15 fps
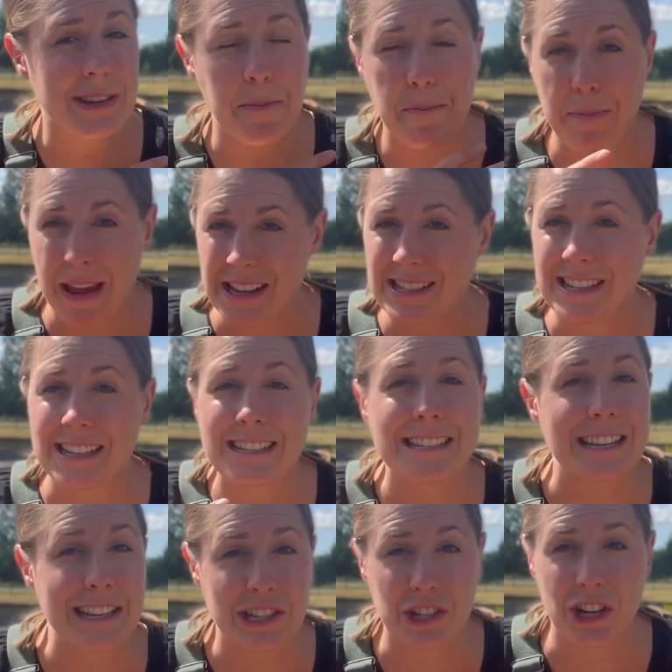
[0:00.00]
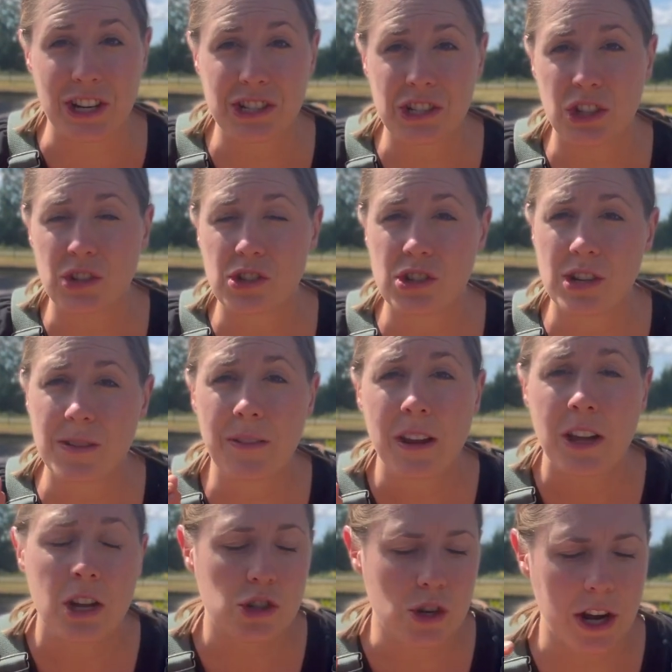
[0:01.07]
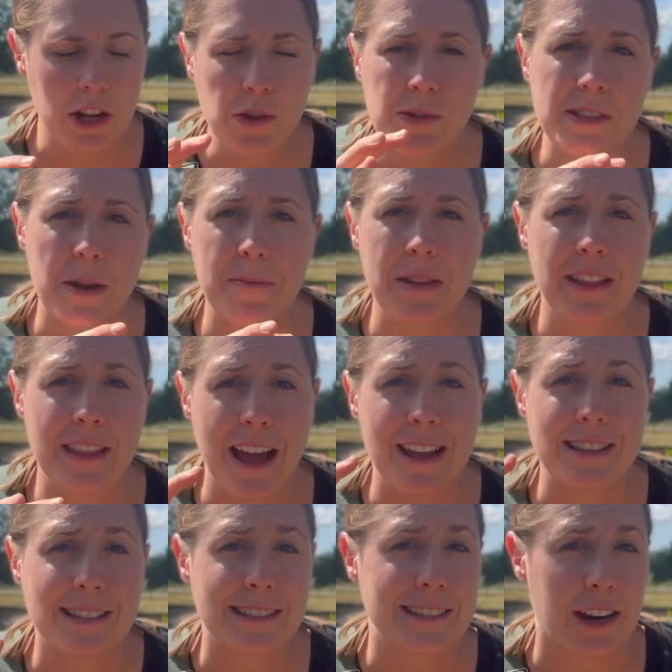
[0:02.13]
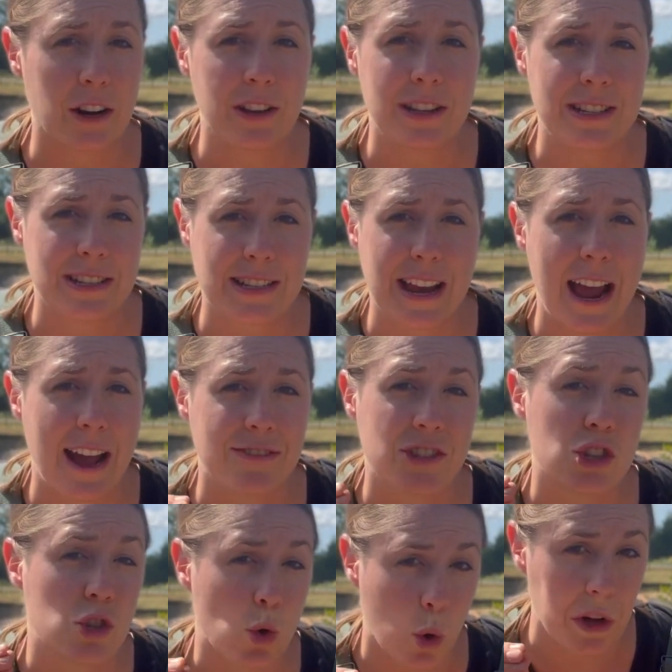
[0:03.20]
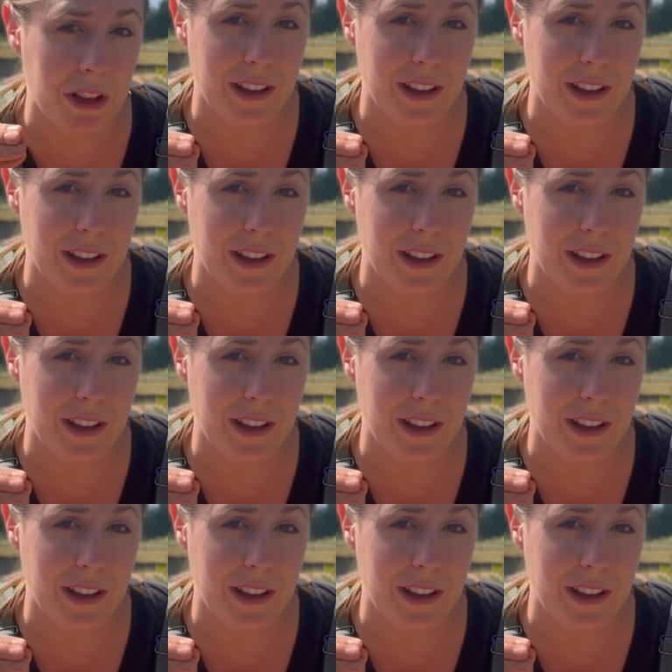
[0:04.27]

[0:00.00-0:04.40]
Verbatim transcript: a basic seed starting solution. Try to use something that is sterile and doesn't have soil